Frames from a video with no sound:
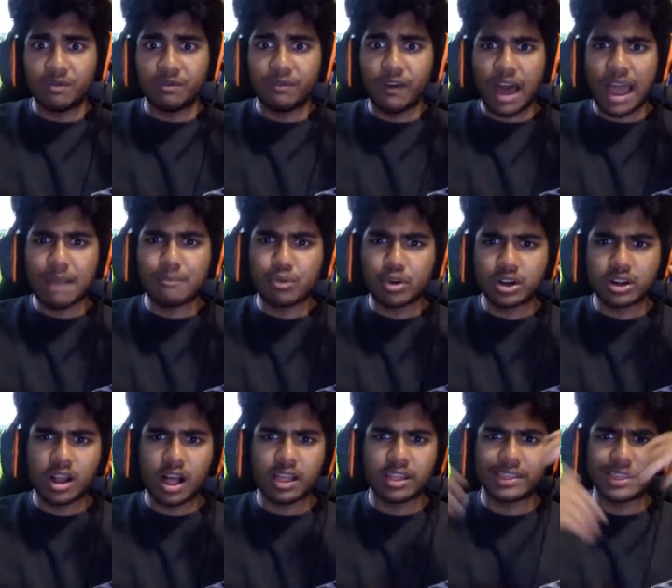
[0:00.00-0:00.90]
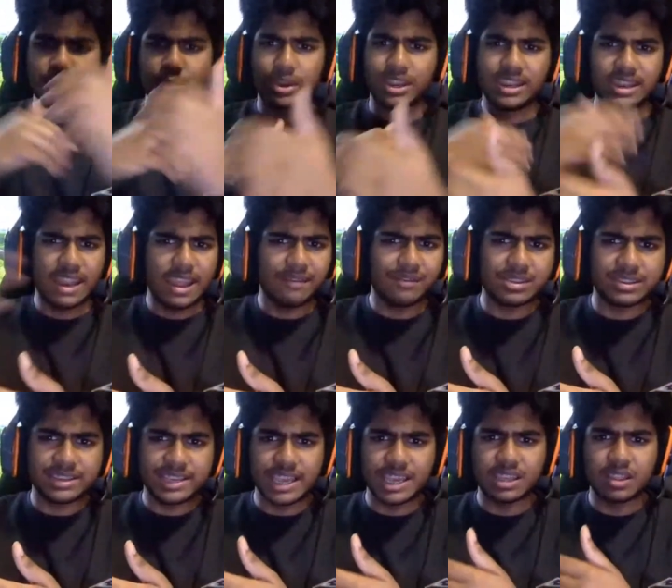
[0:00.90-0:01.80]
vibrant color that we'd never
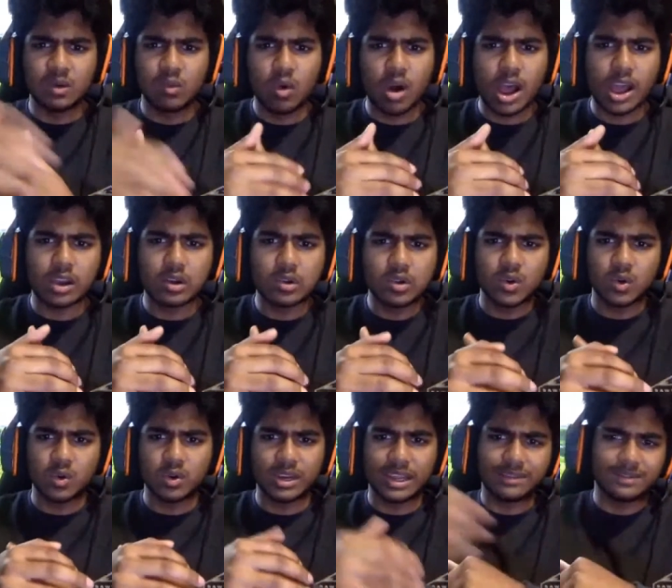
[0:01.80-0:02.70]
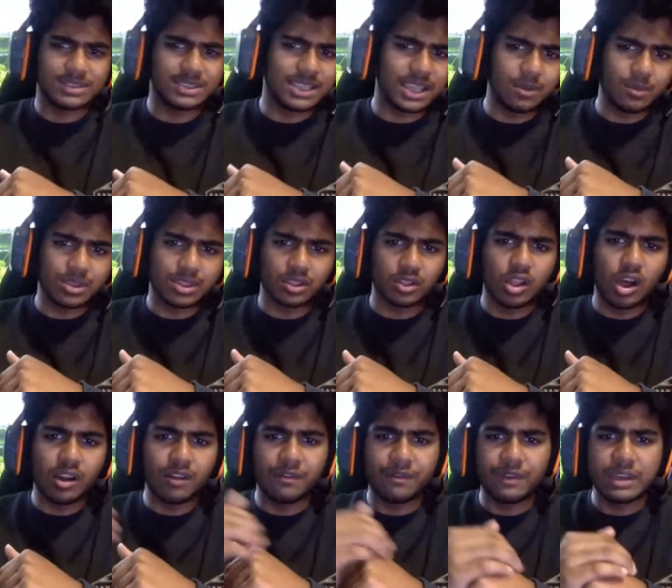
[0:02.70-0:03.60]
see in the wild or never see with a
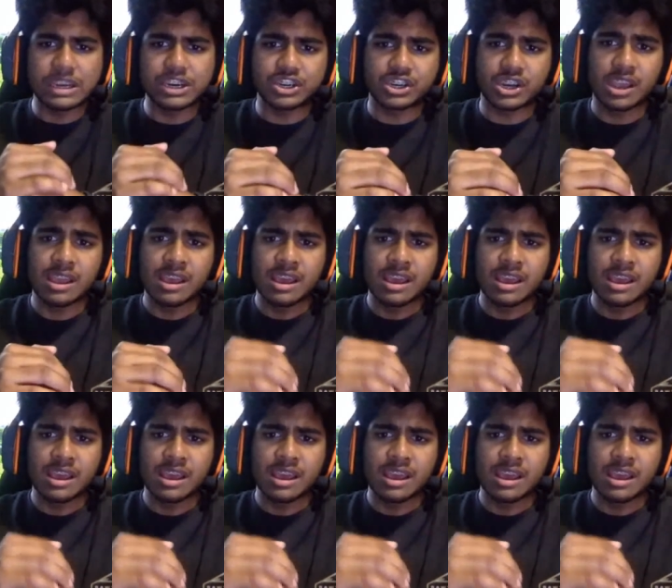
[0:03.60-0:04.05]
lot of fish.